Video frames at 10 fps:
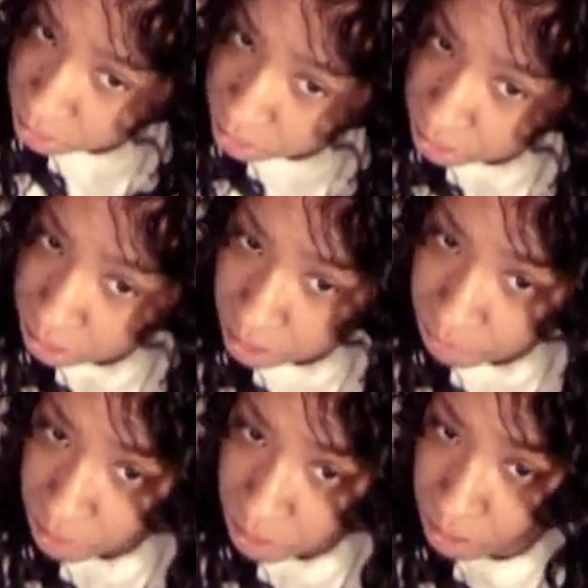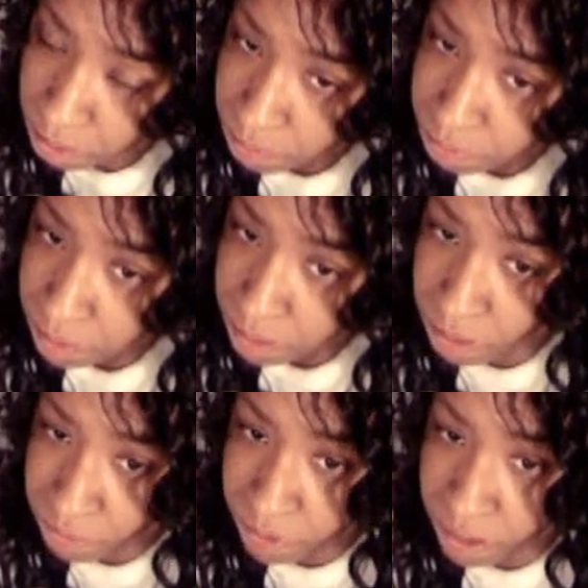this top part. I'm going to put it
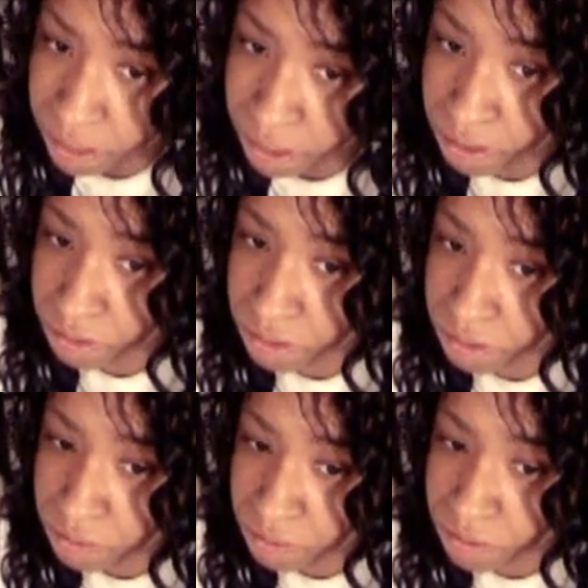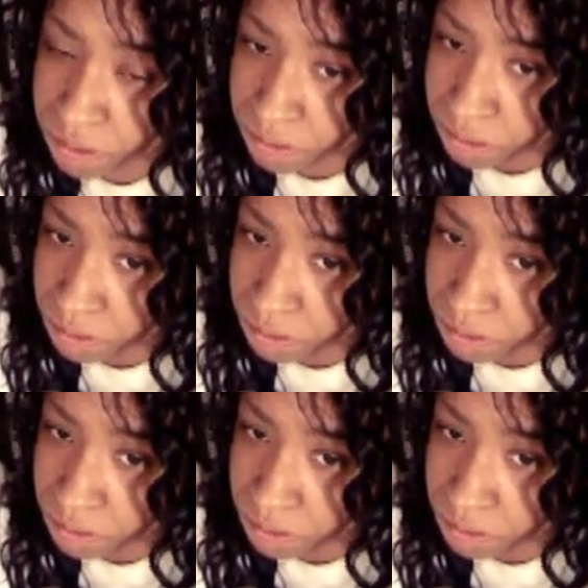over here some more.